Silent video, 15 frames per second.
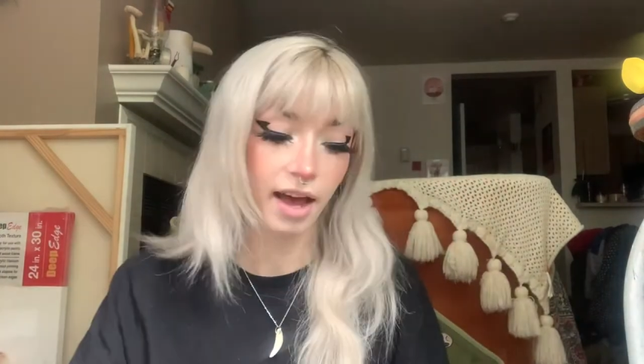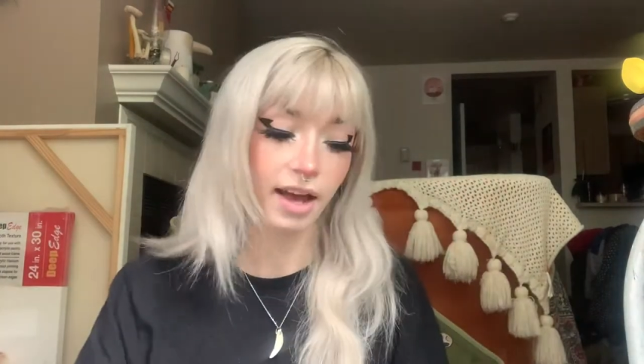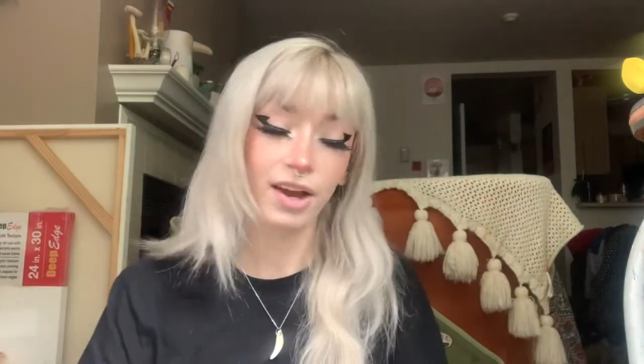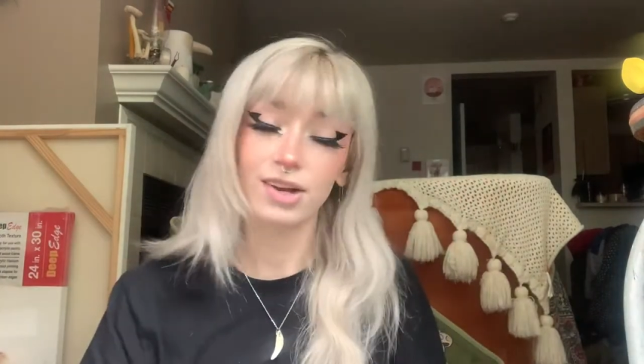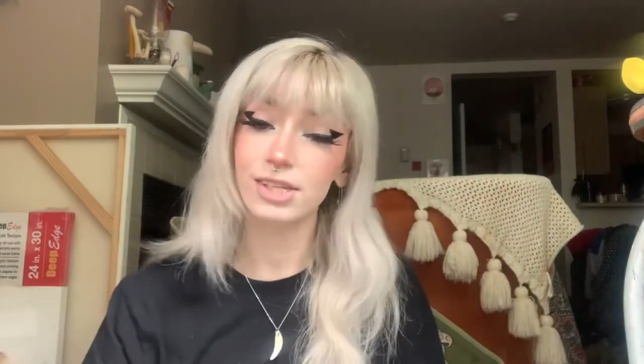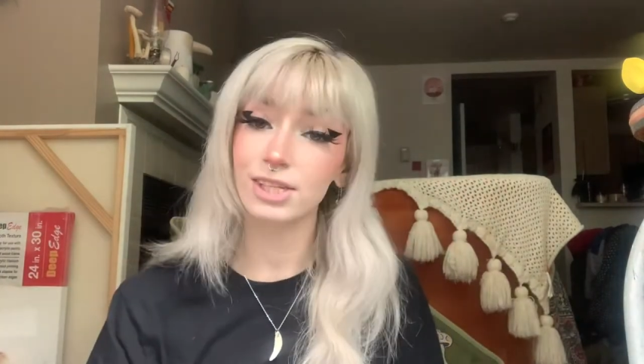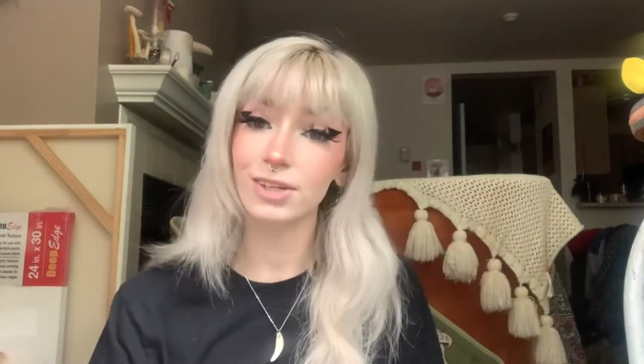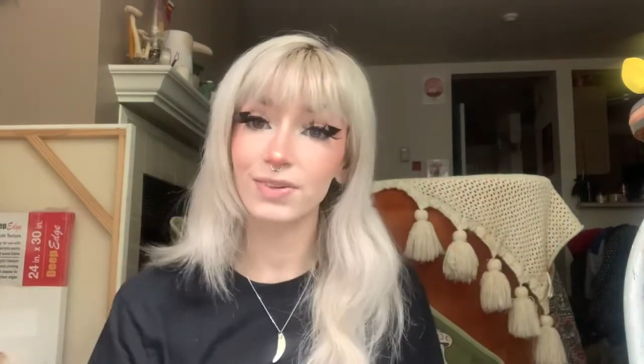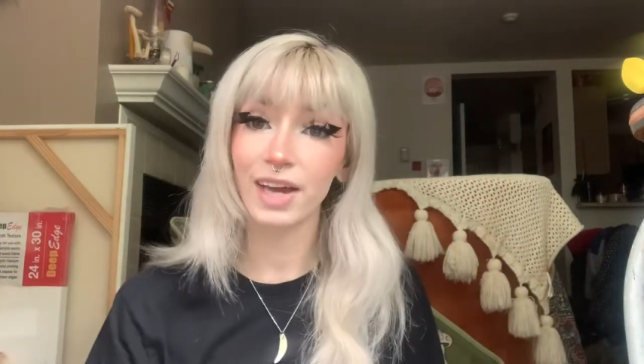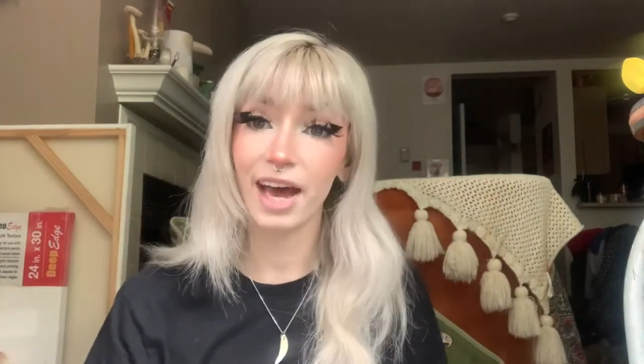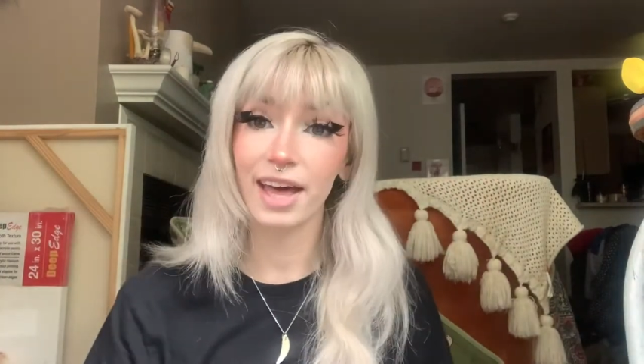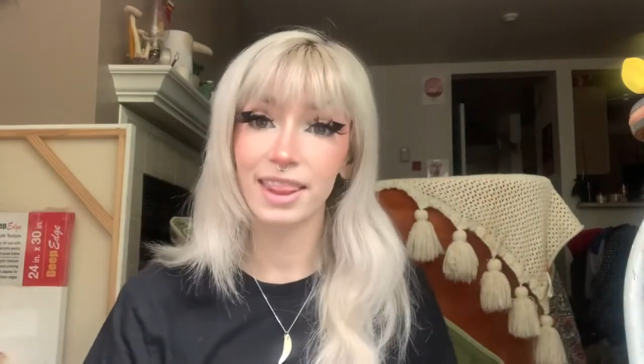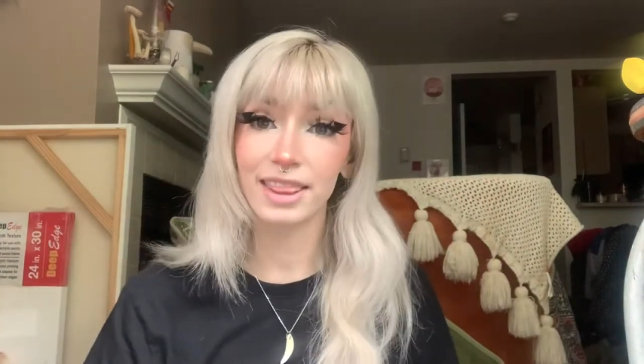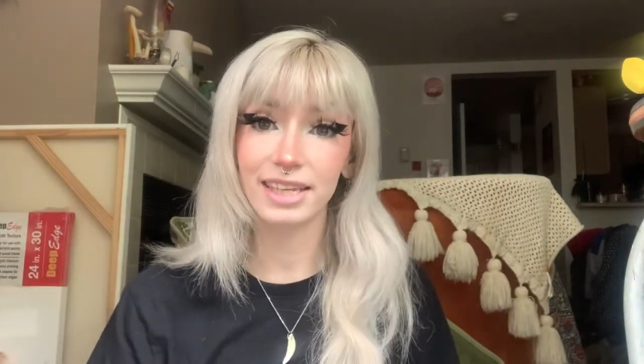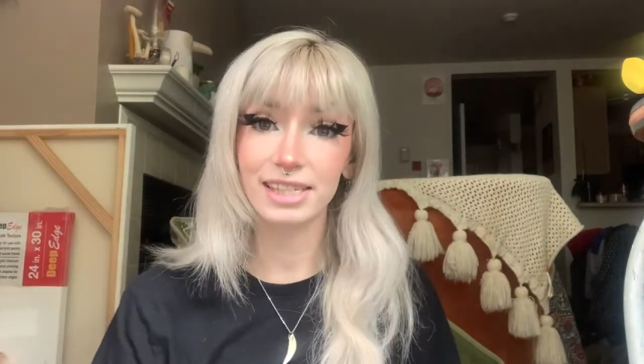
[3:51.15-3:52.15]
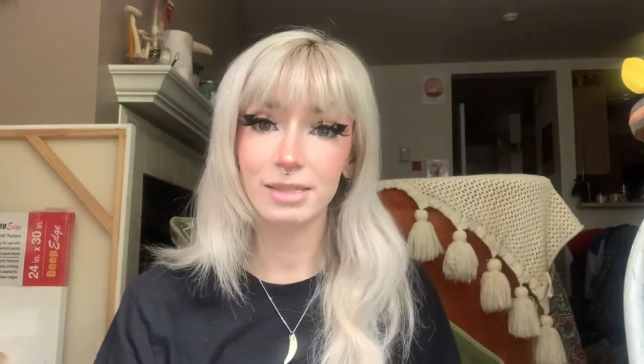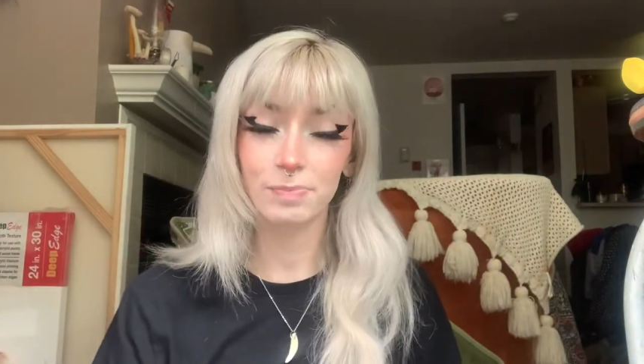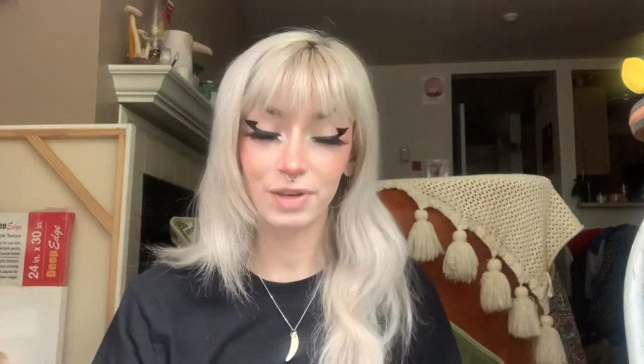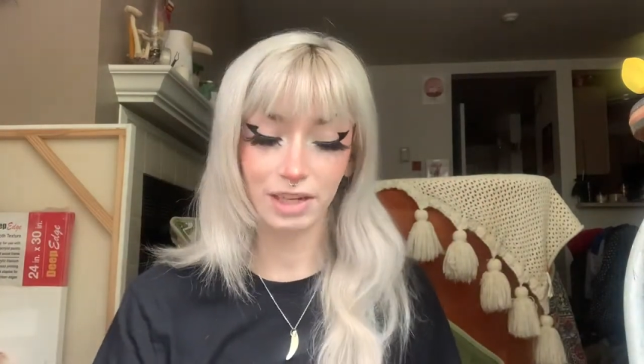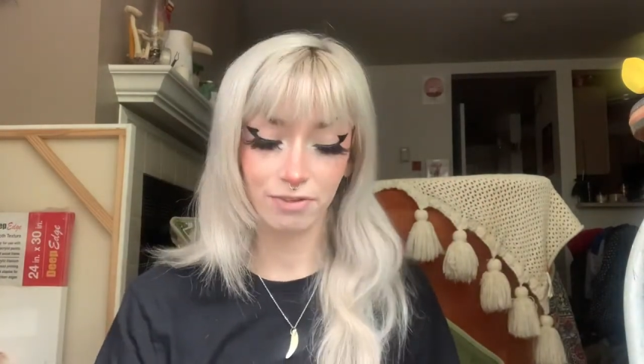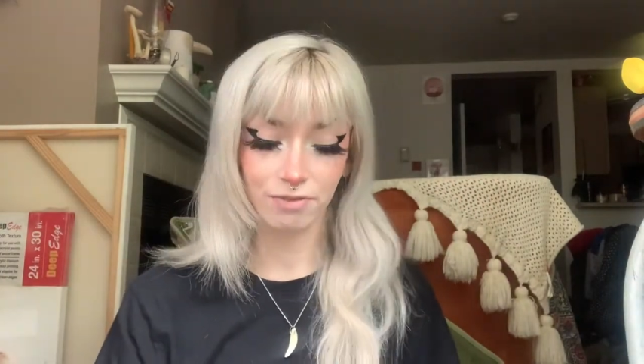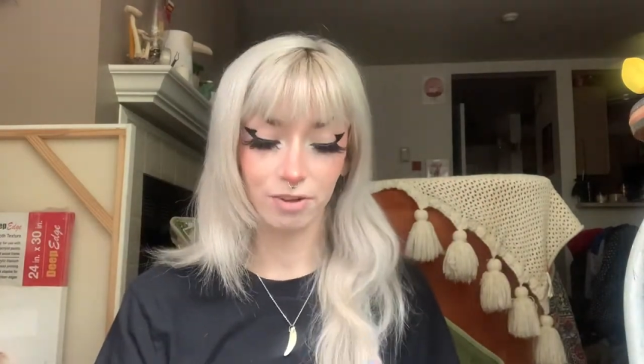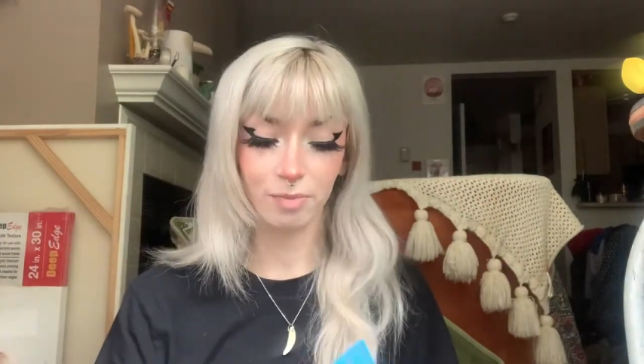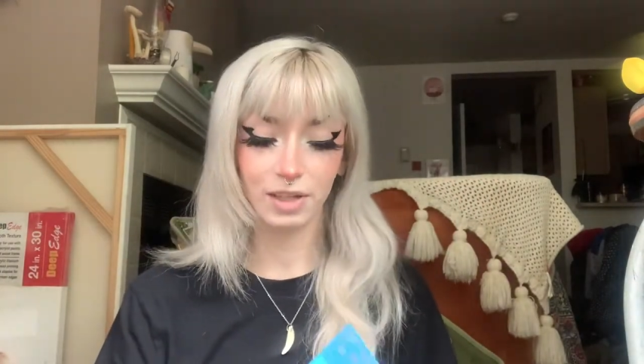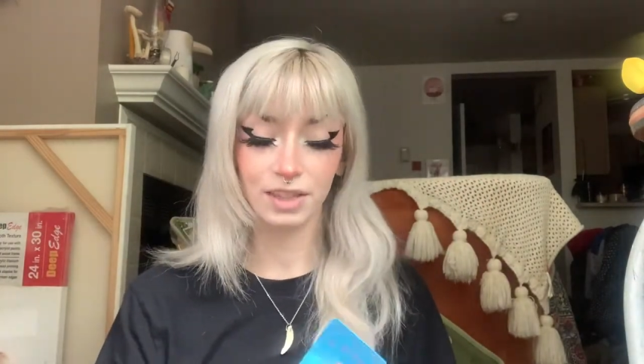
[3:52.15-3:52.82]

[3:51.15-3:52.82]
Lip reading: I also got this pin for my